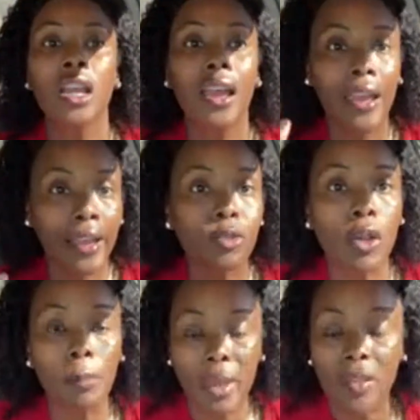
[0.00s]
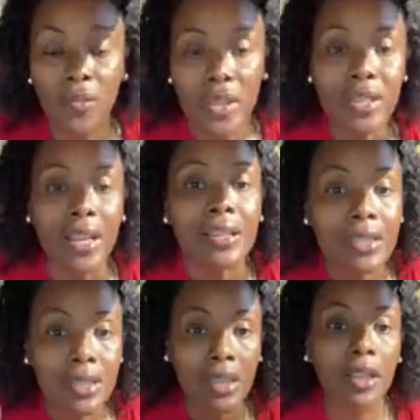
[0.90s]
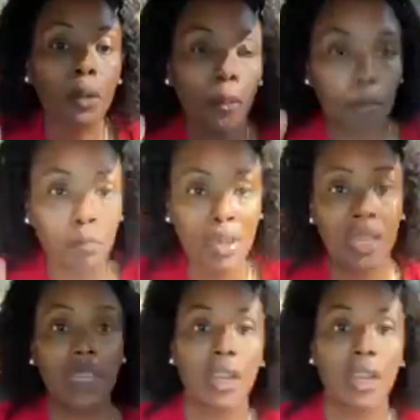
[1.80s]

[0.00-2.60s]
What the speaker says: H-1B visa is still being